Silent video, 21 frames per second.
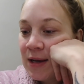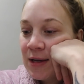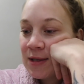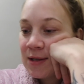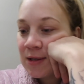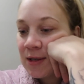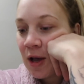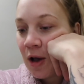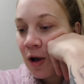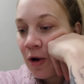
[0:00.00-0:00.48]

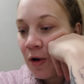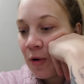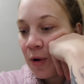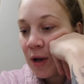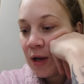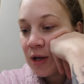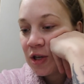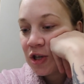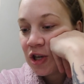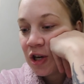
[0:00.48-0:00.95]

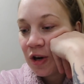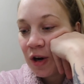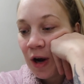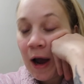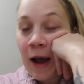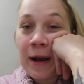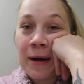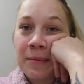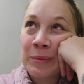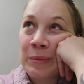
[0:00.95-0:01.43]
So she
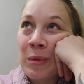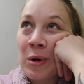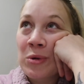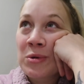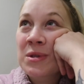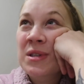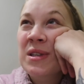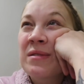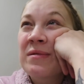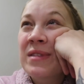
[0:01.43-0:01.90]
cried
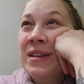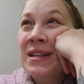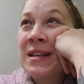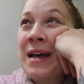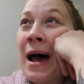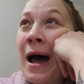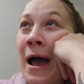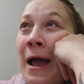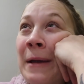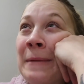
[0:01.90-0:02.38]
most of the
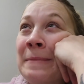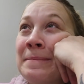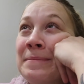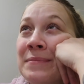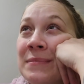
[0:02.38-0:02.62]
time.